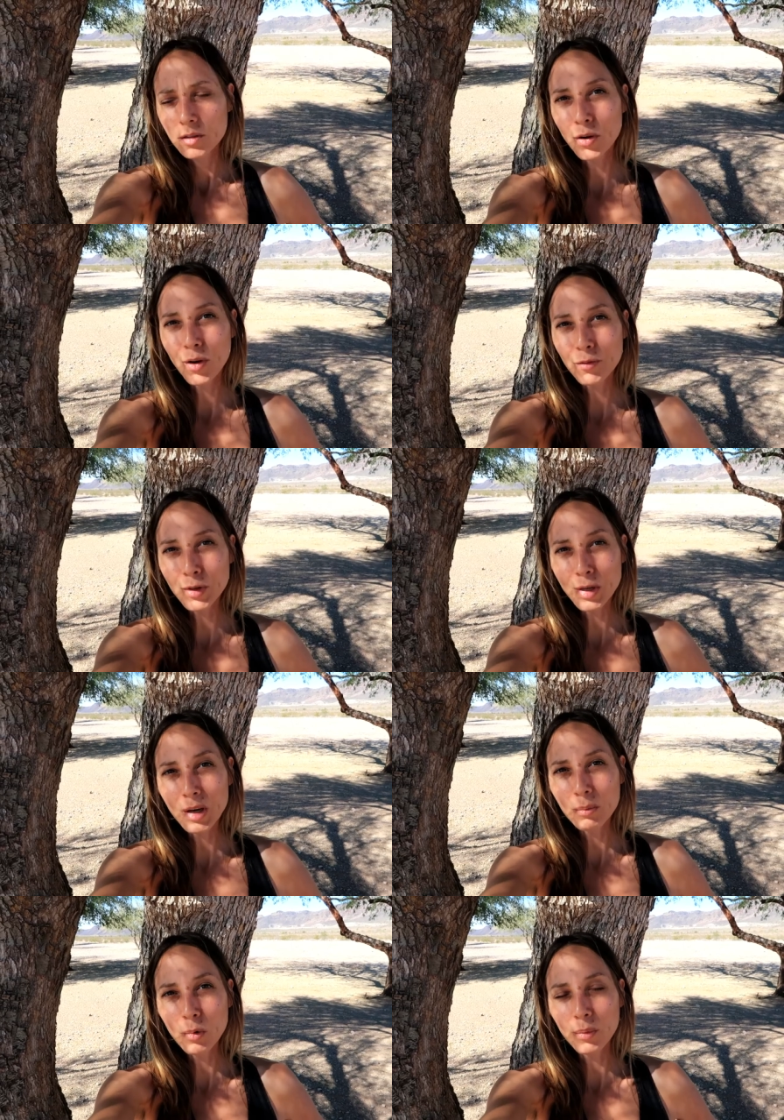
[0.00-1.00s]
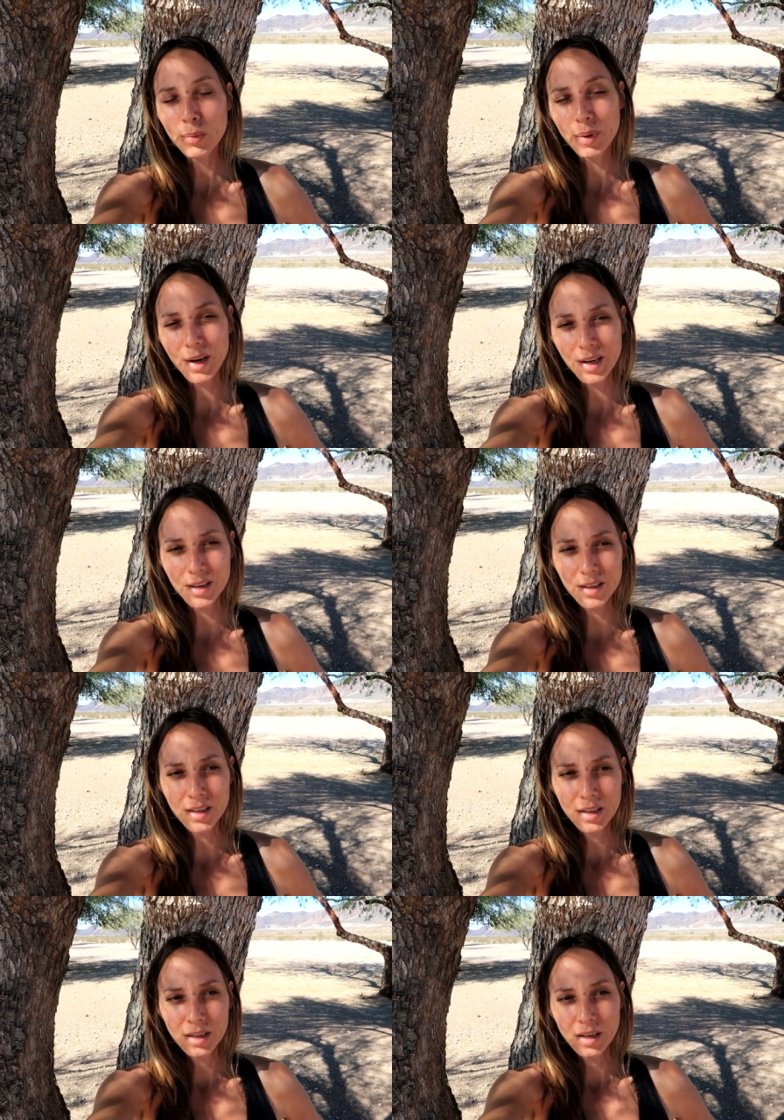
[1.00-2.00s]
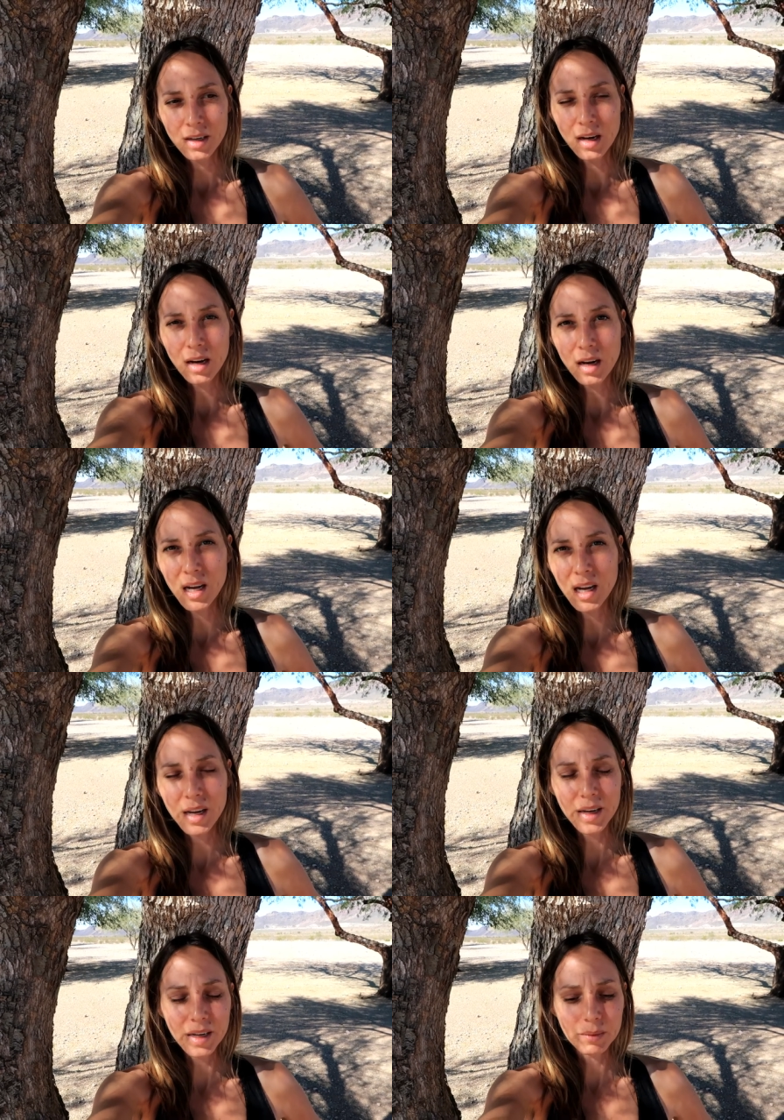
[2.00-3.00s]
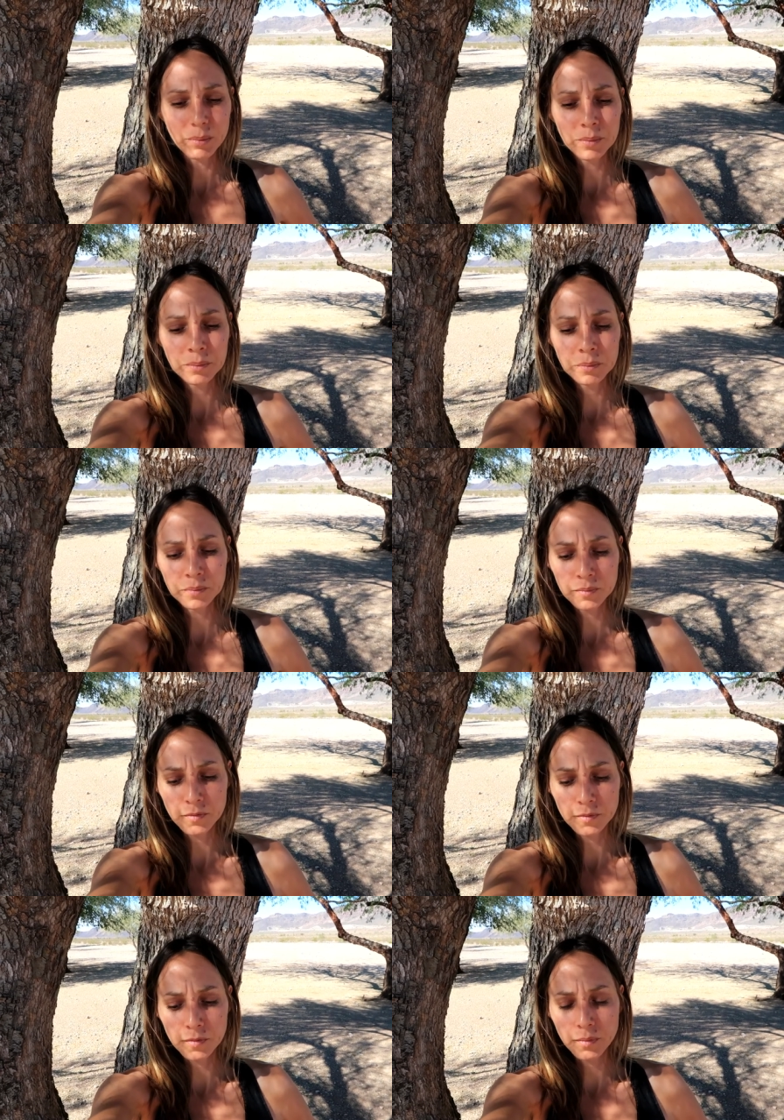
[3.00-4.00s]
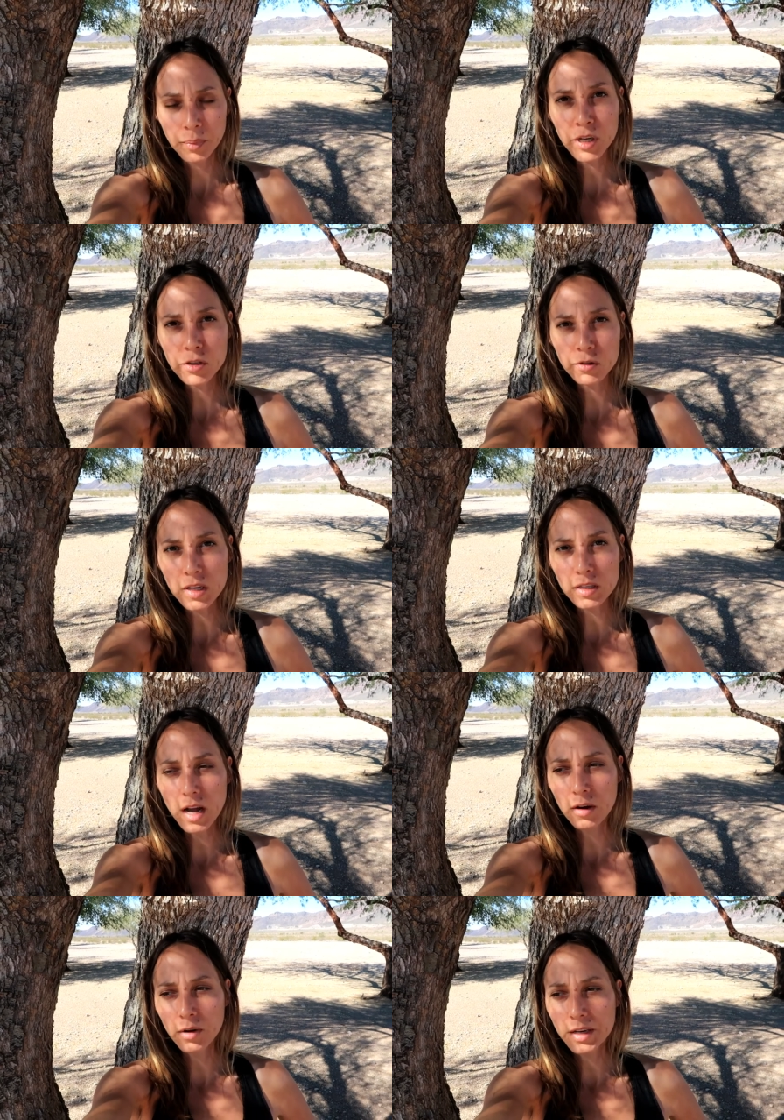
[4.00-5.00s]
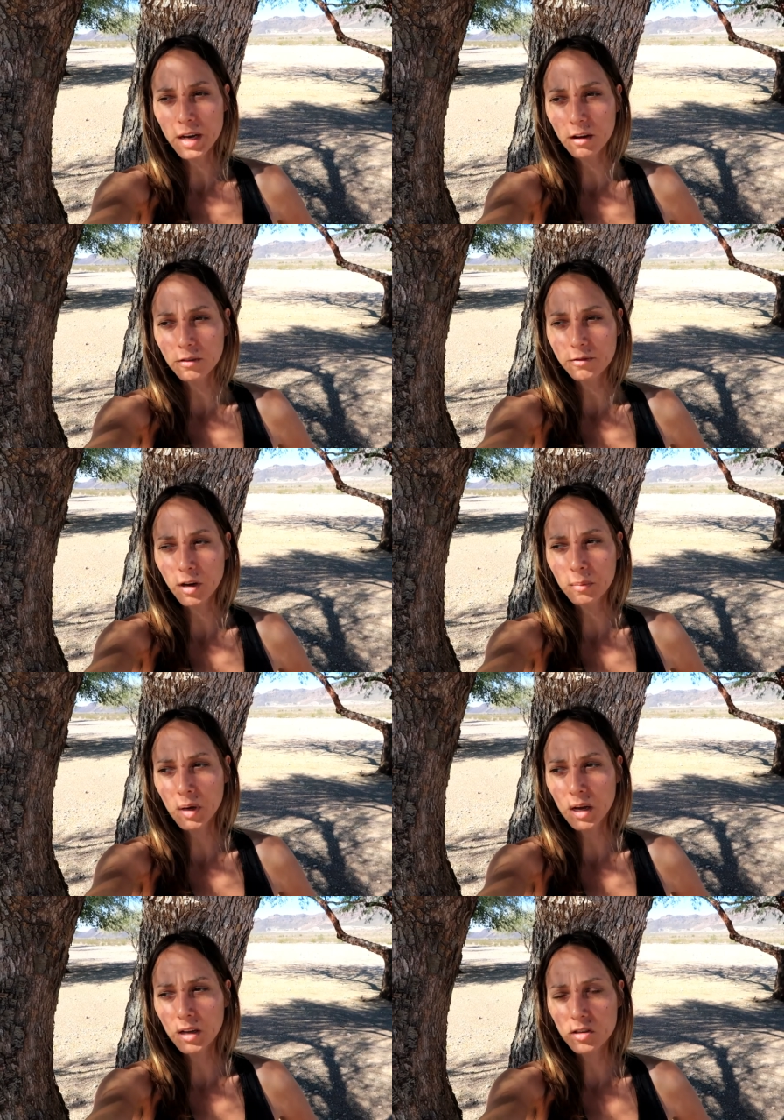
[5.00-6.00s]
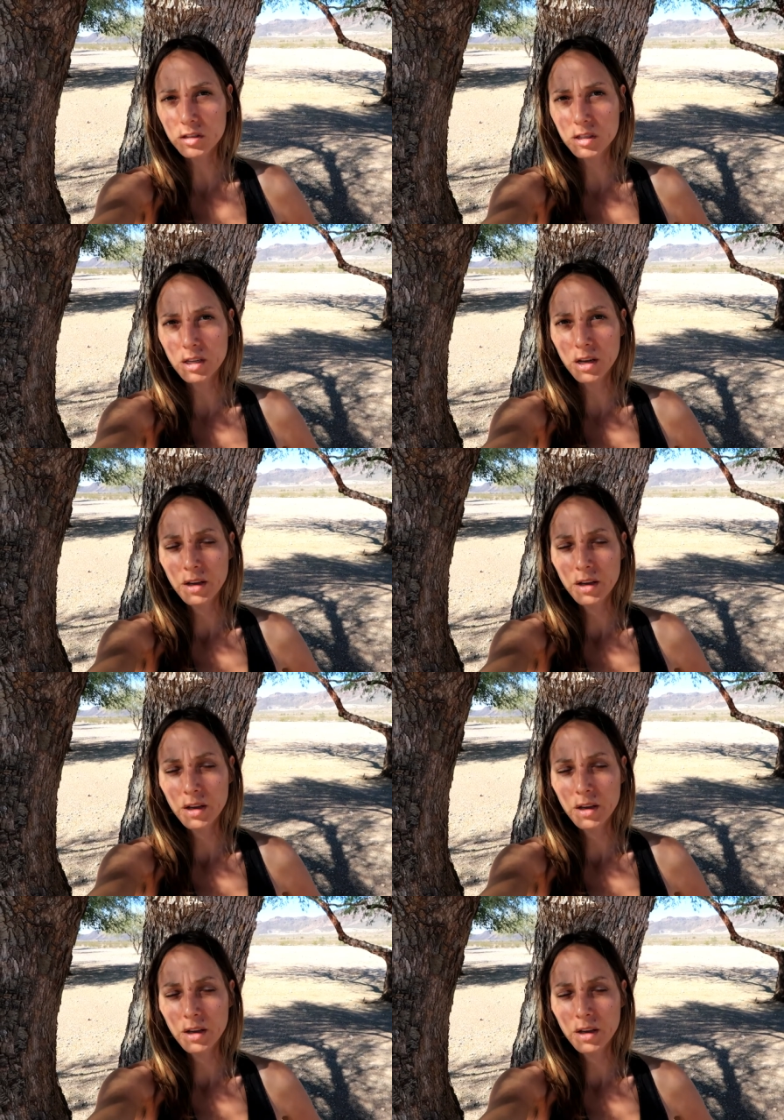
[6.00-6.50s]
So hopefully I'm well prepared. I am pretty stressed out right now from uh, just